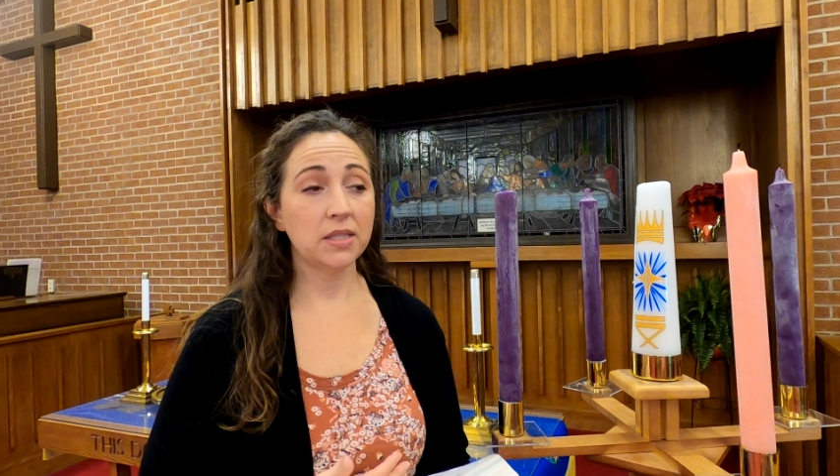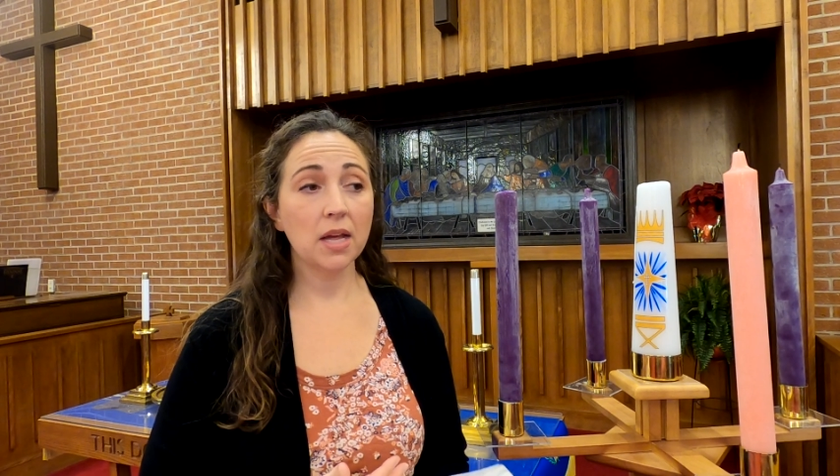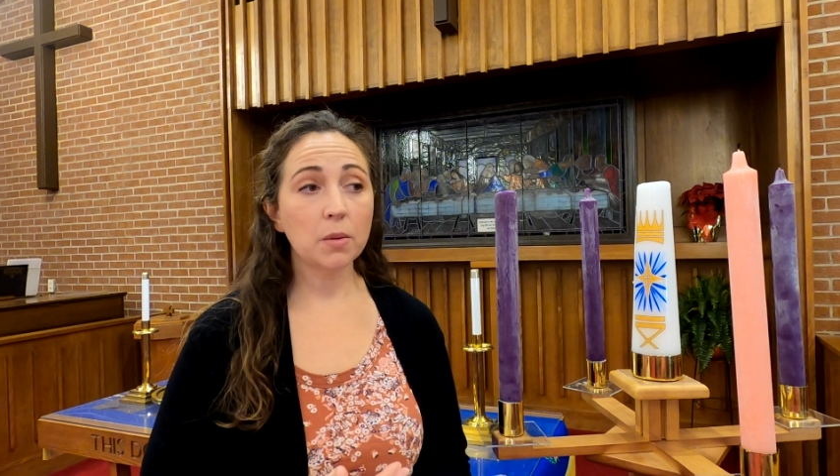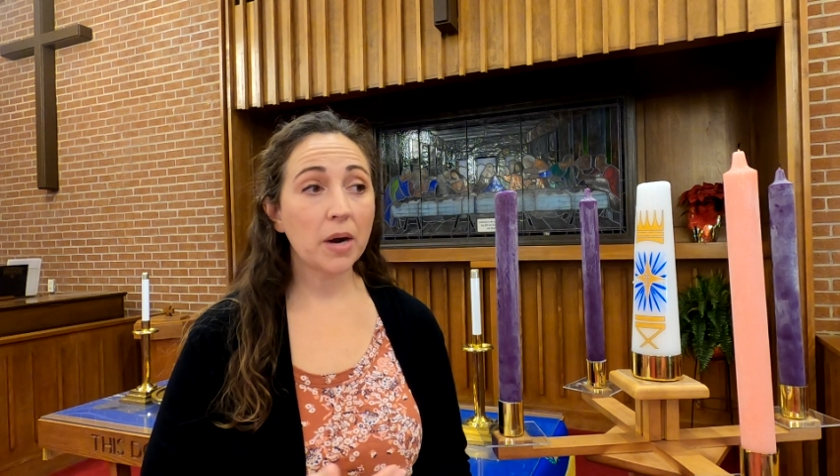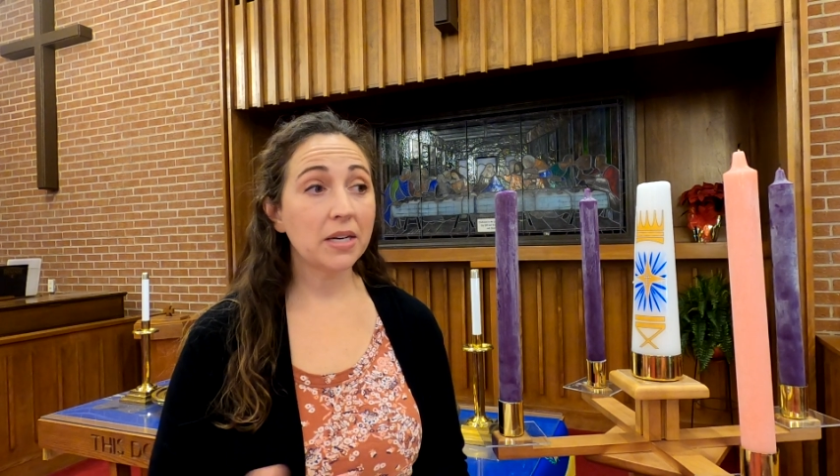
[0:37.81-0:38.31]

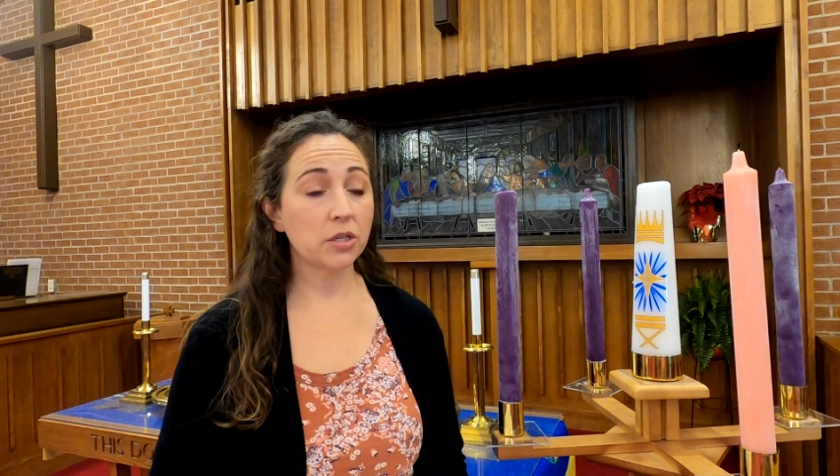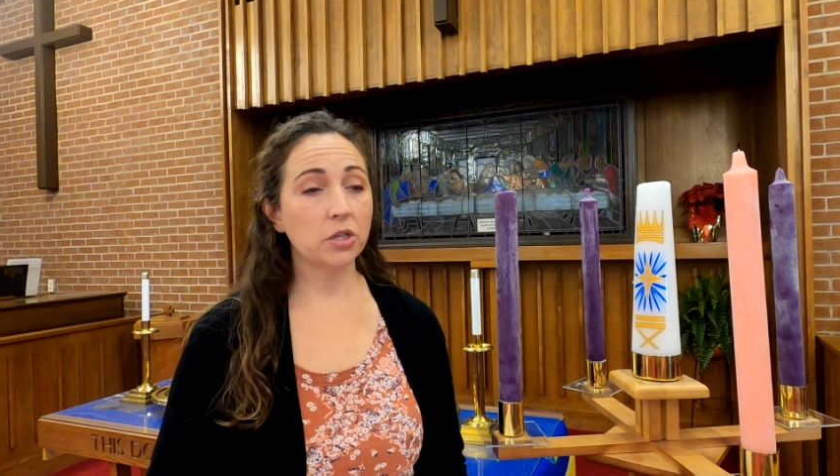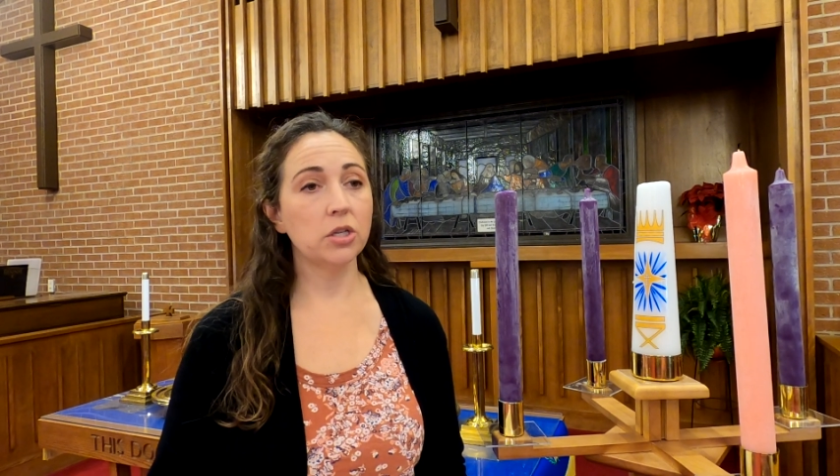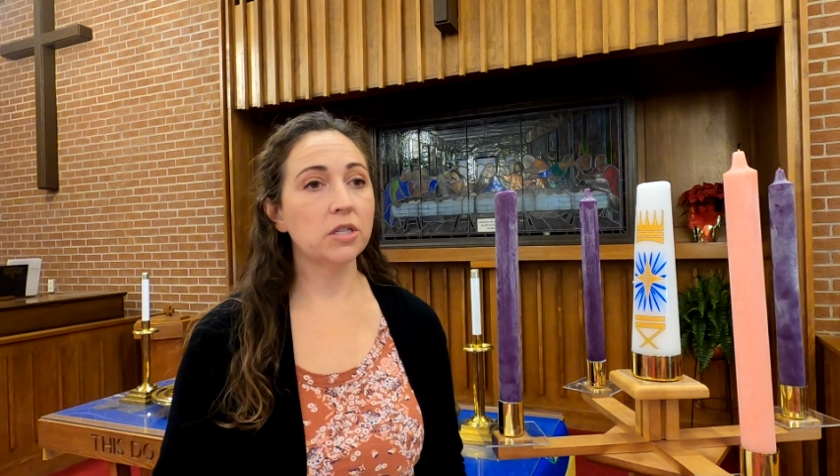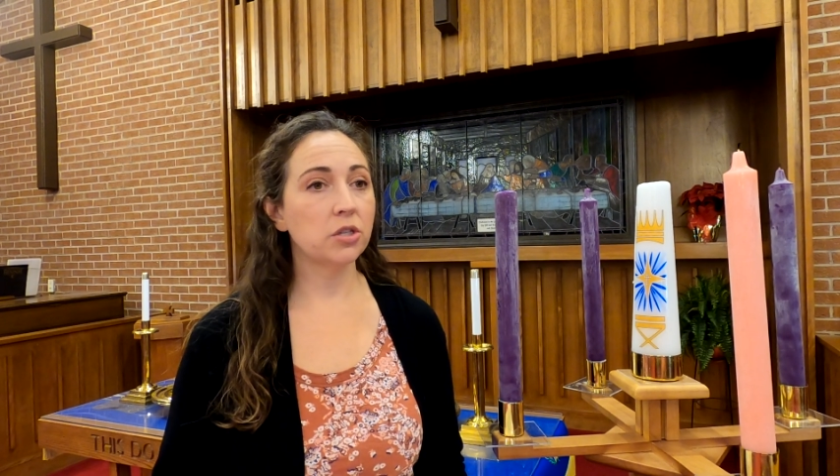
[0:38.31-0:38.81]
celebrate
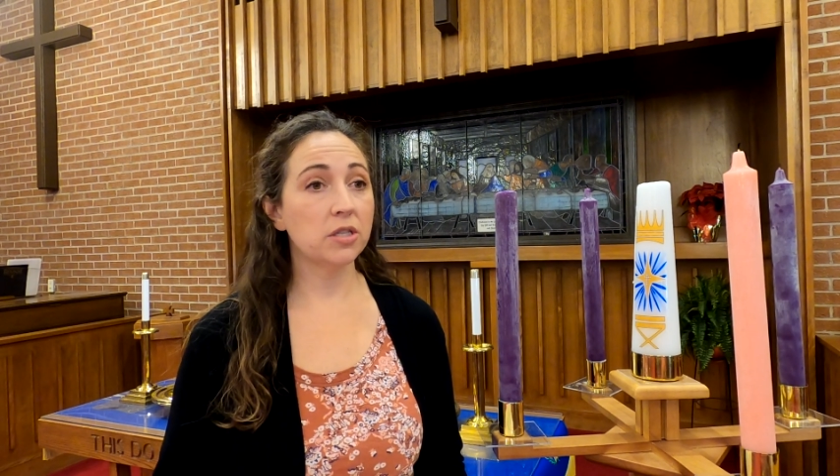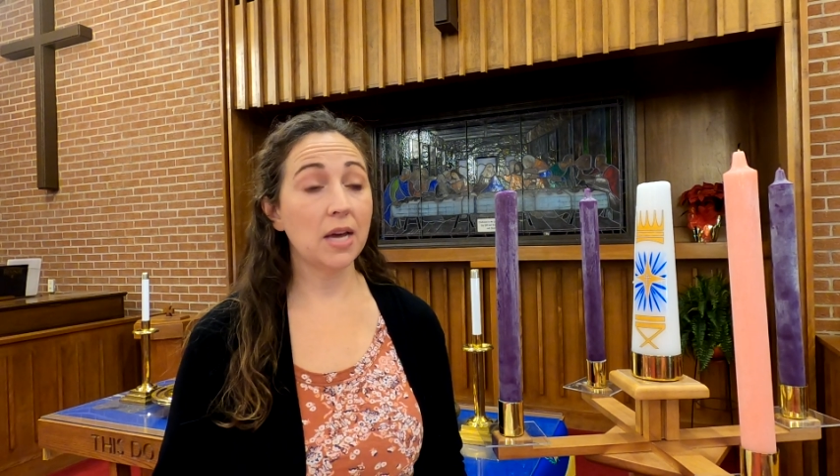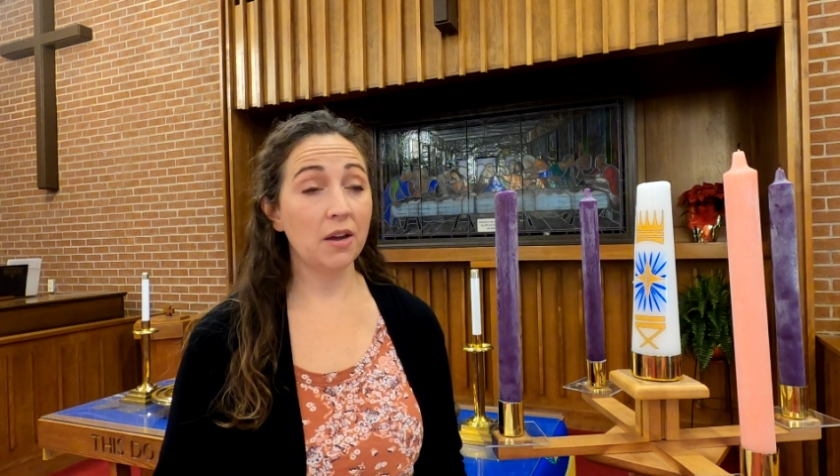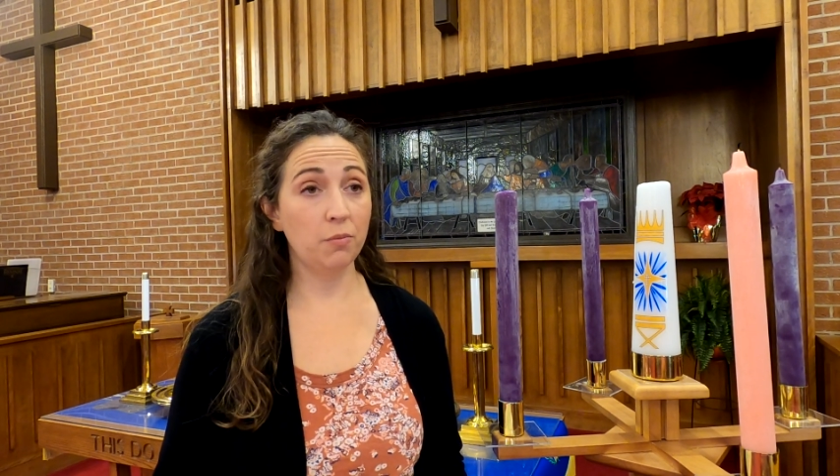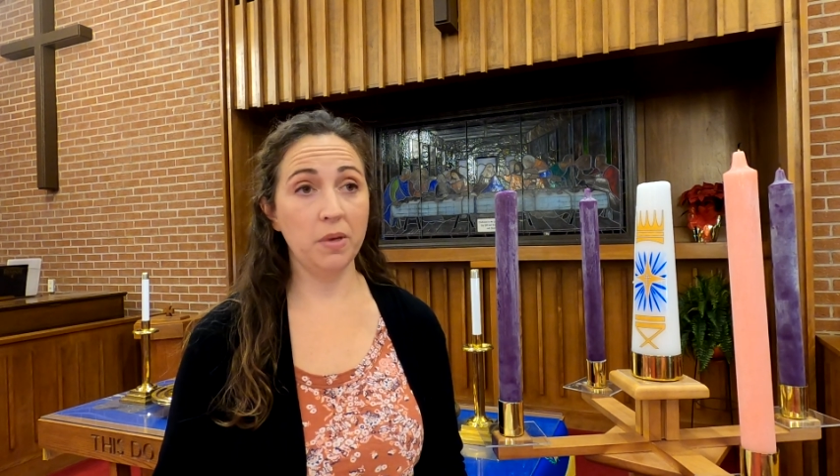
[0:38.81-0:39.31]
traditions
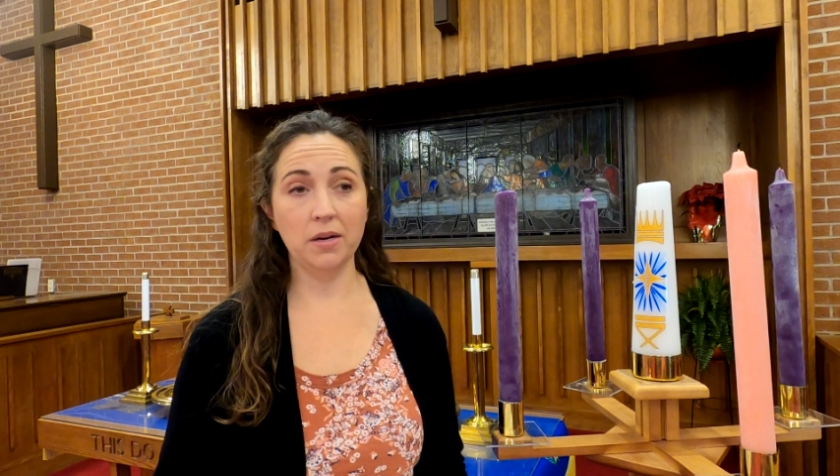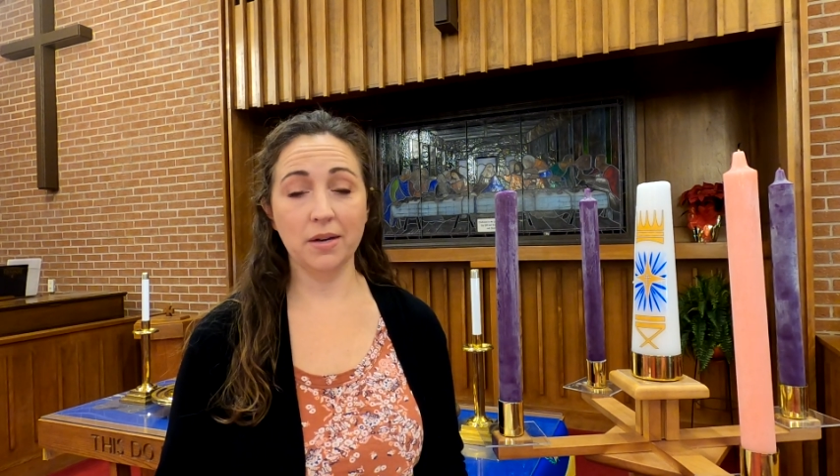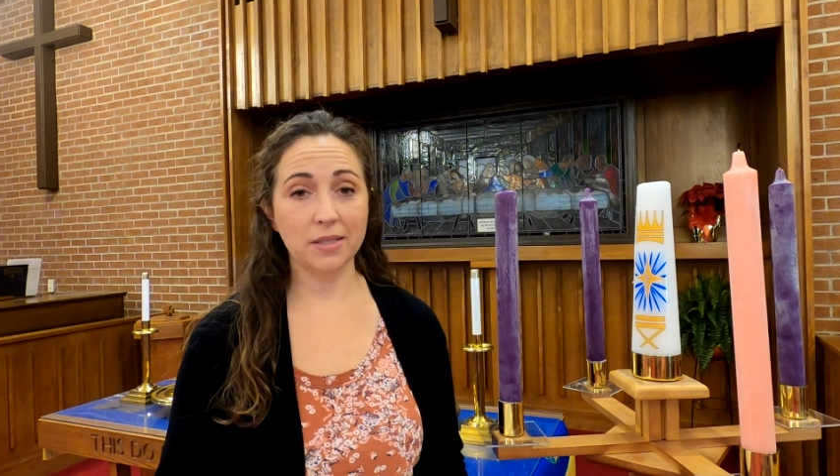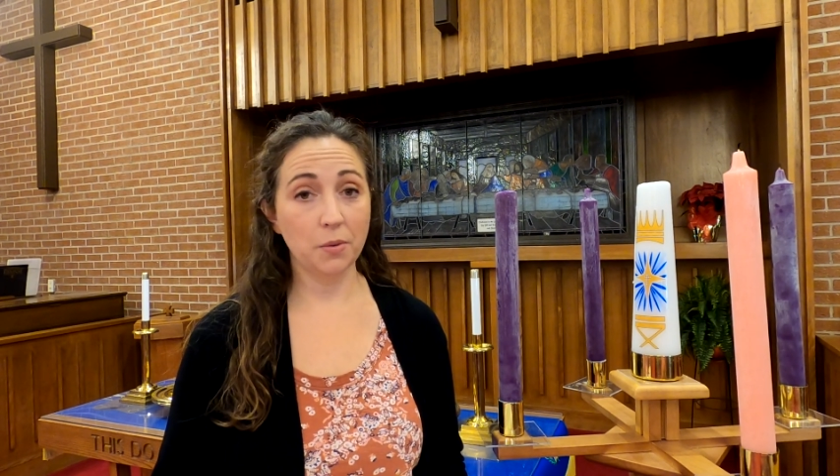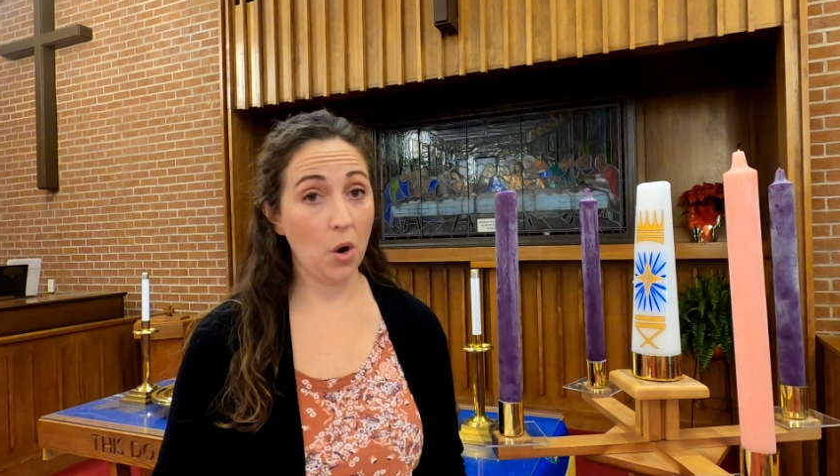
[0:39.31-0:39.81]
that have been